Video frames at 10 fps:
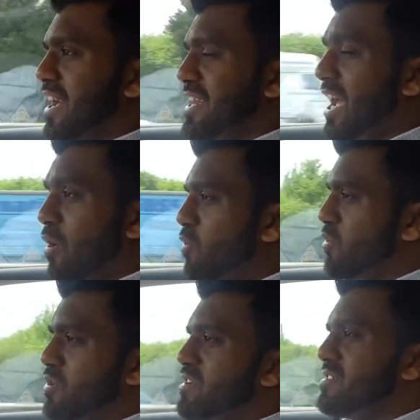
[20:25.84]
And now
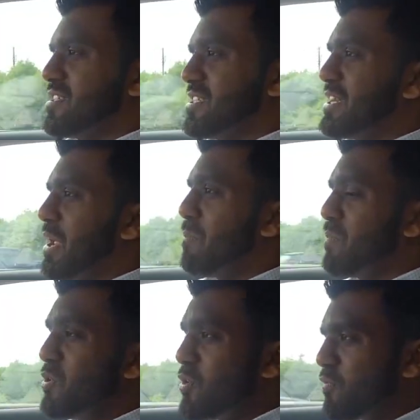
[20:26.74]
look, such a
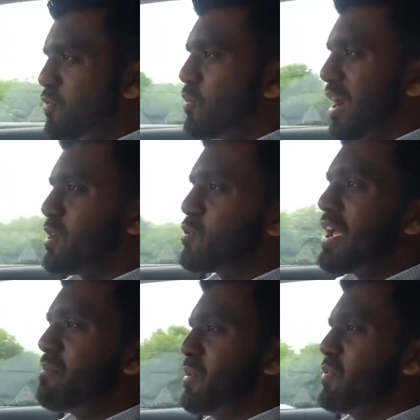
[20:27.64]
beautiful and
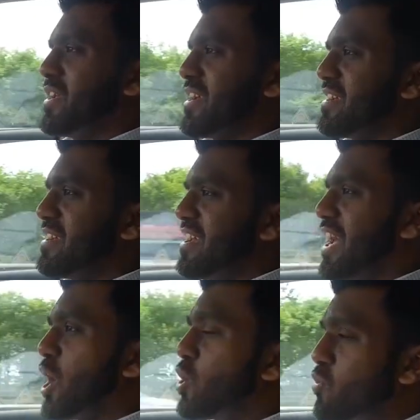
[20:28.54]
great building,
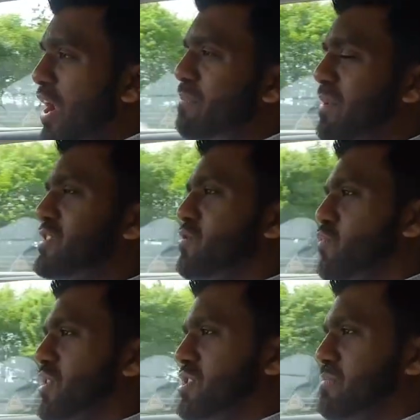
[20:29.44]
a great place of
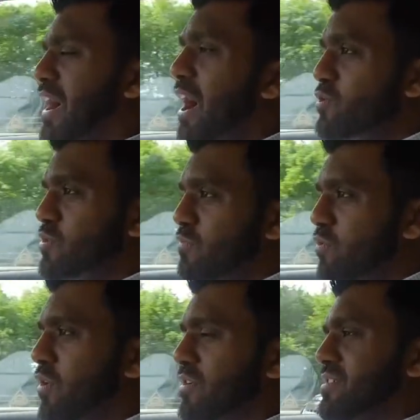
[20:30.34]
worship, a house of
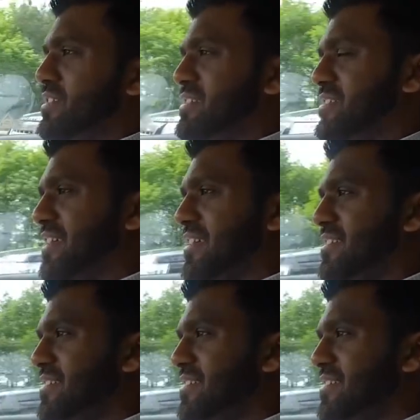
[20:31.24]
God is there.